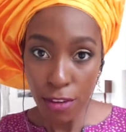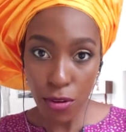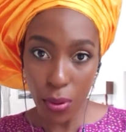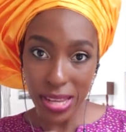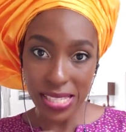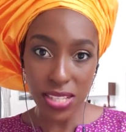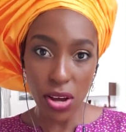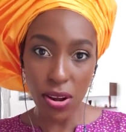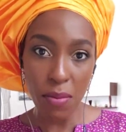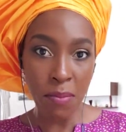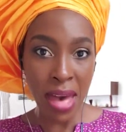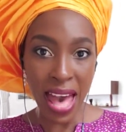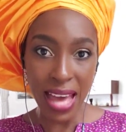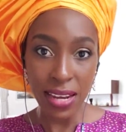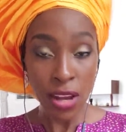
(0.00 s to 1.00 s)
for he's not a
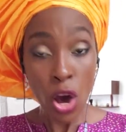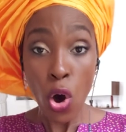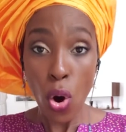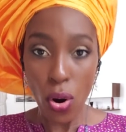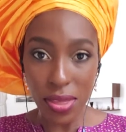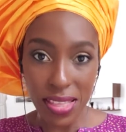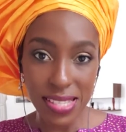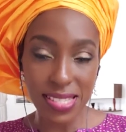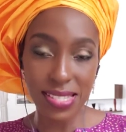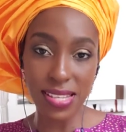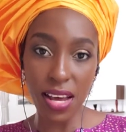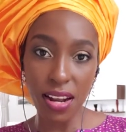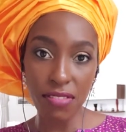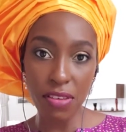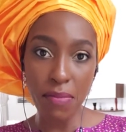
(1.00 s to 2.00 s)
man or the
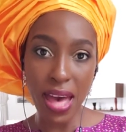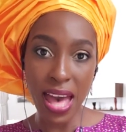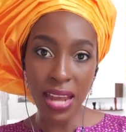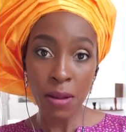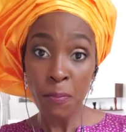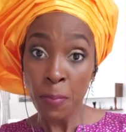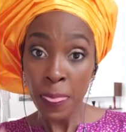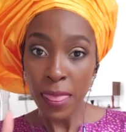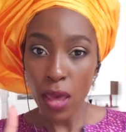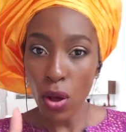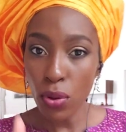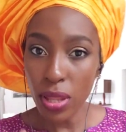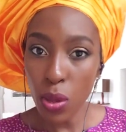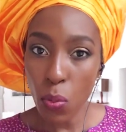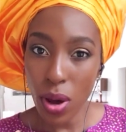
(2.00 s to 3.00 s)
son of a man. The
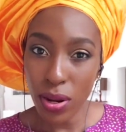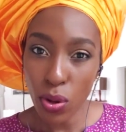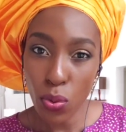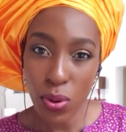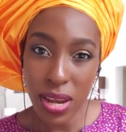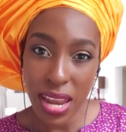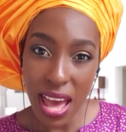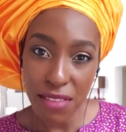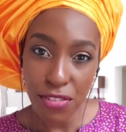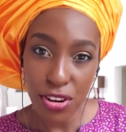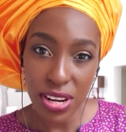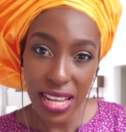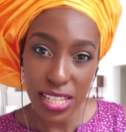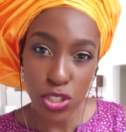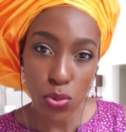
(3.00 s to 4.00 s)
only one who
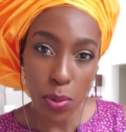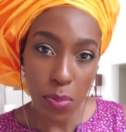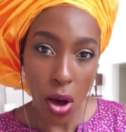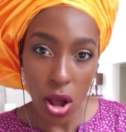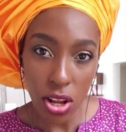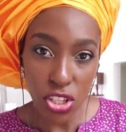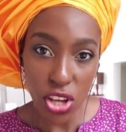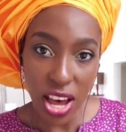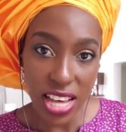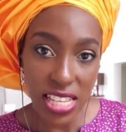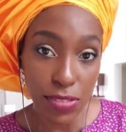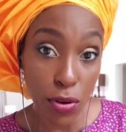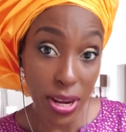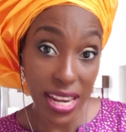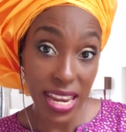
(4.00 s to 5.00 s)
never needs to
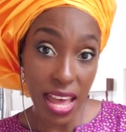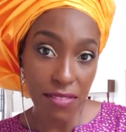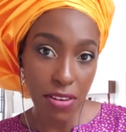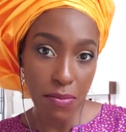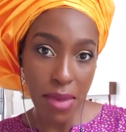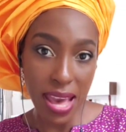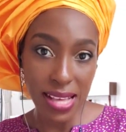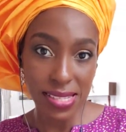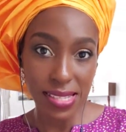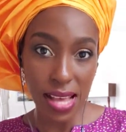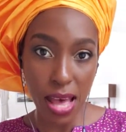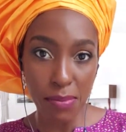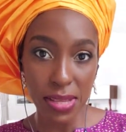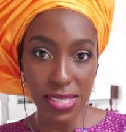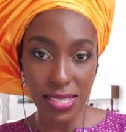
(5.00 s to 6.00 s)
apologize, for he never makes
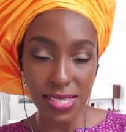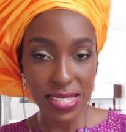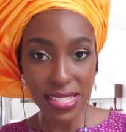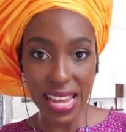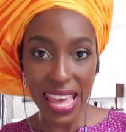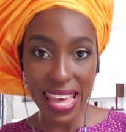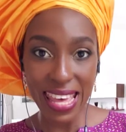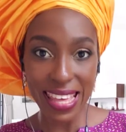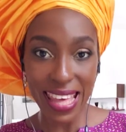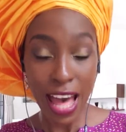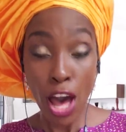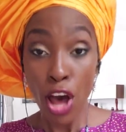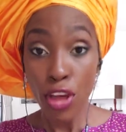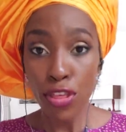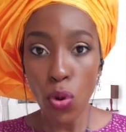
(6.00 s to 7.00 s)
a mistake.
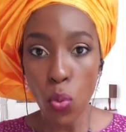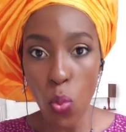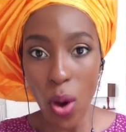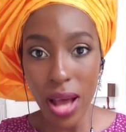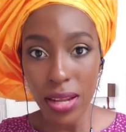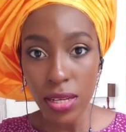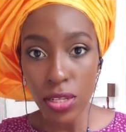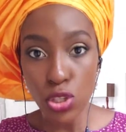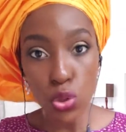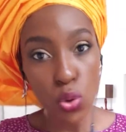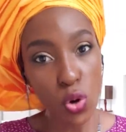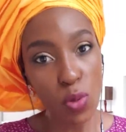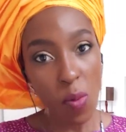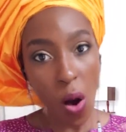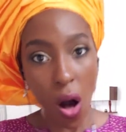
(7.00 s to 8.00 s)
The one to
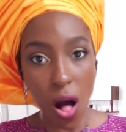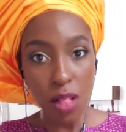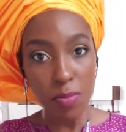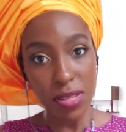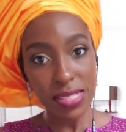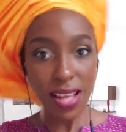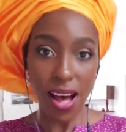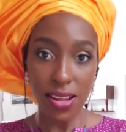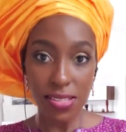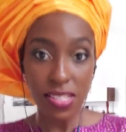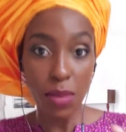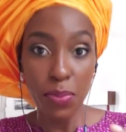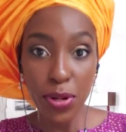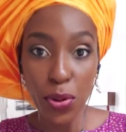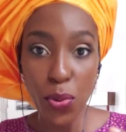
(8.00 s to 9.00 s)
whom all must
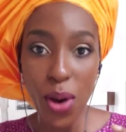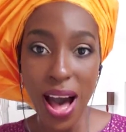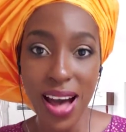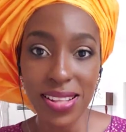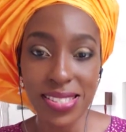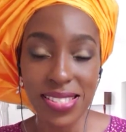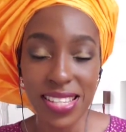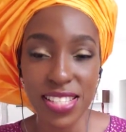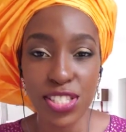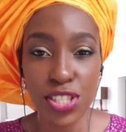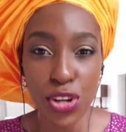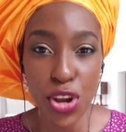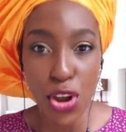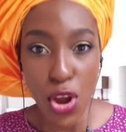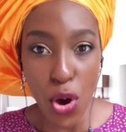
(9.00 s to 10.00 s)
answer, but who answers
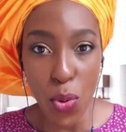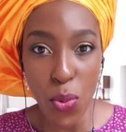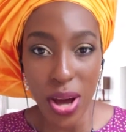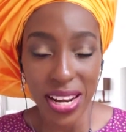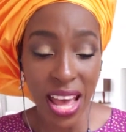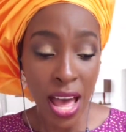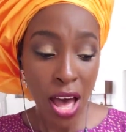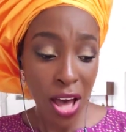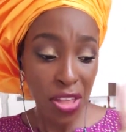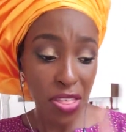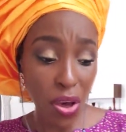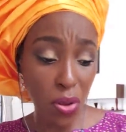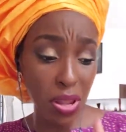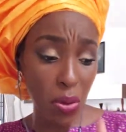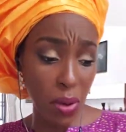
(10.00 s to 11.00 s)
to no one.
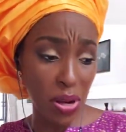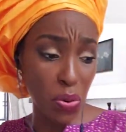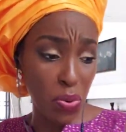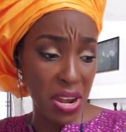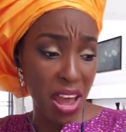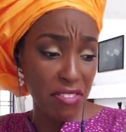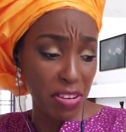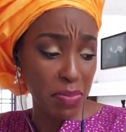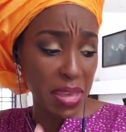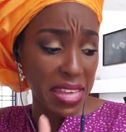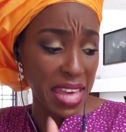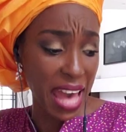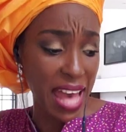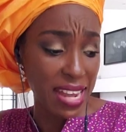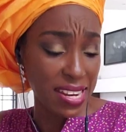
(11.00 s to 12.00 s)
The only one who never
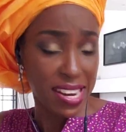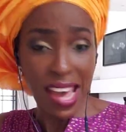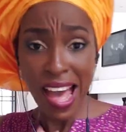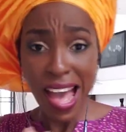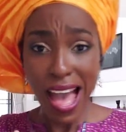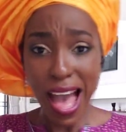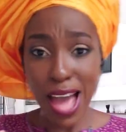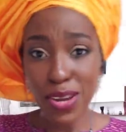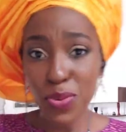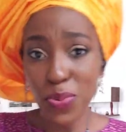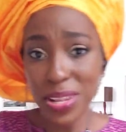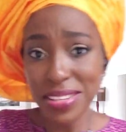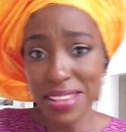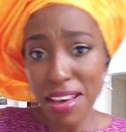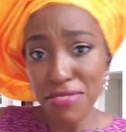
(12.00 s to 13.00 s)
began and
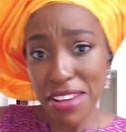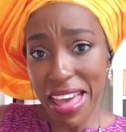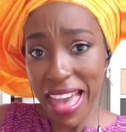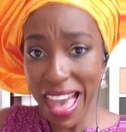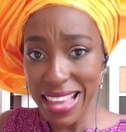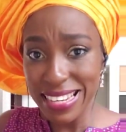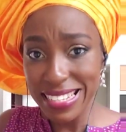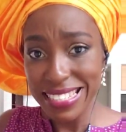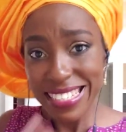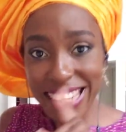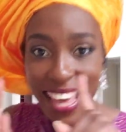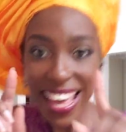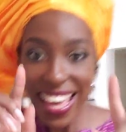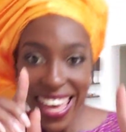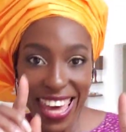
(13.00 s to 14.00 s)
will never
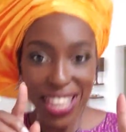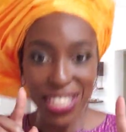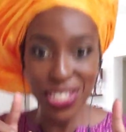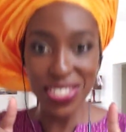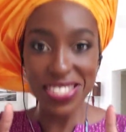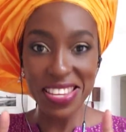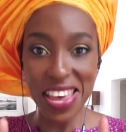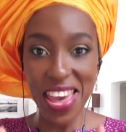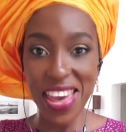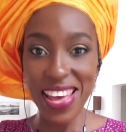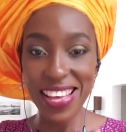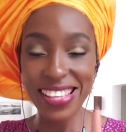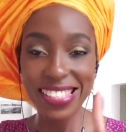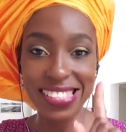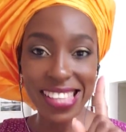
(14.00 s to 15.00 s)
end. He just
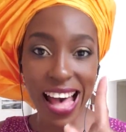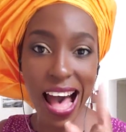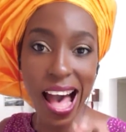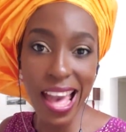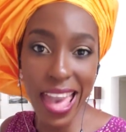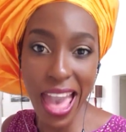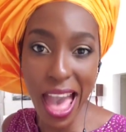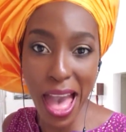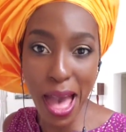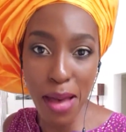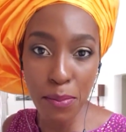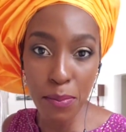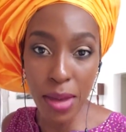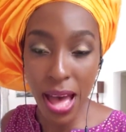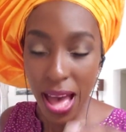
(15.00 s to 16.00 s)
is. I
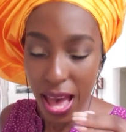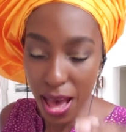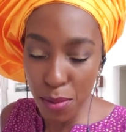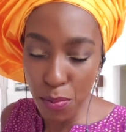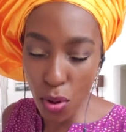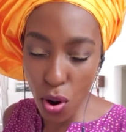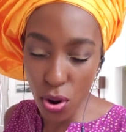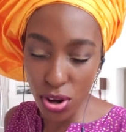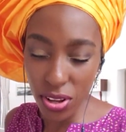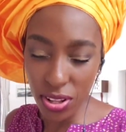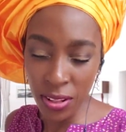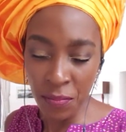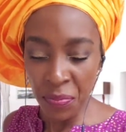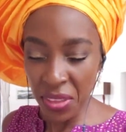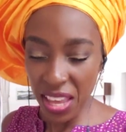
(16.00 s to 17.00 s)
am
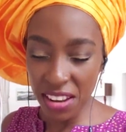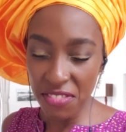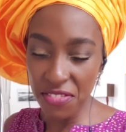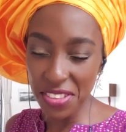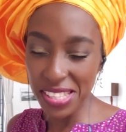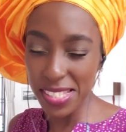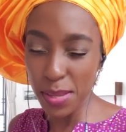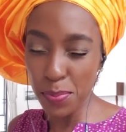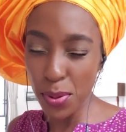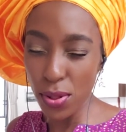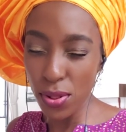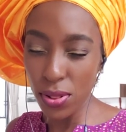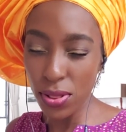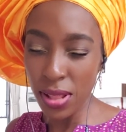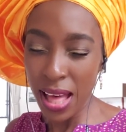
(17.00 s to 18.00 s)
immortal,
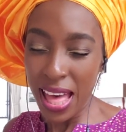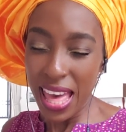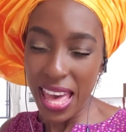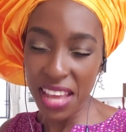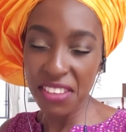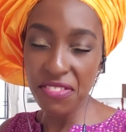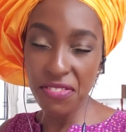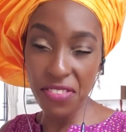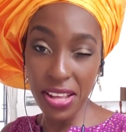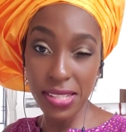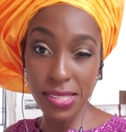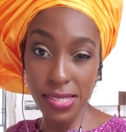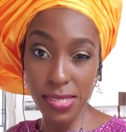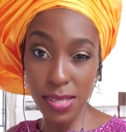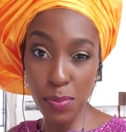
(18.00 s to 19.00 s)
invisible,
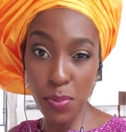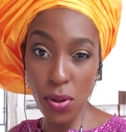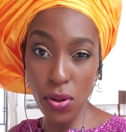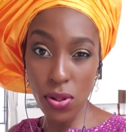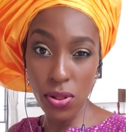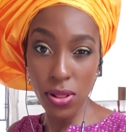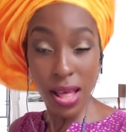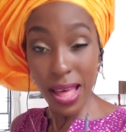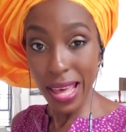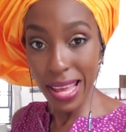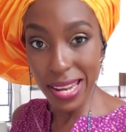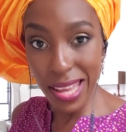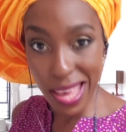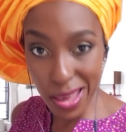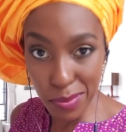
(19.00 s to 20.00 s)
invincible,
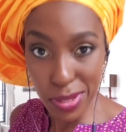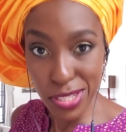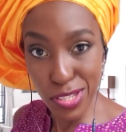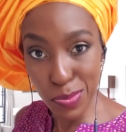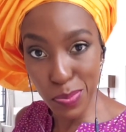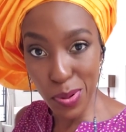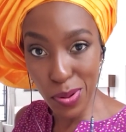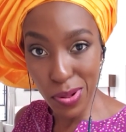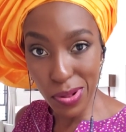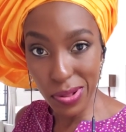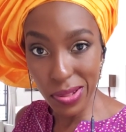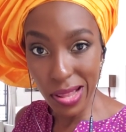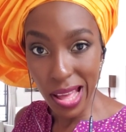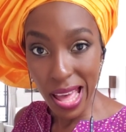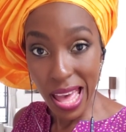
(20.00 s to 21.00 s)

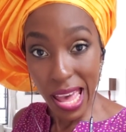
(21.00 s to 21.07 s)
inimitable,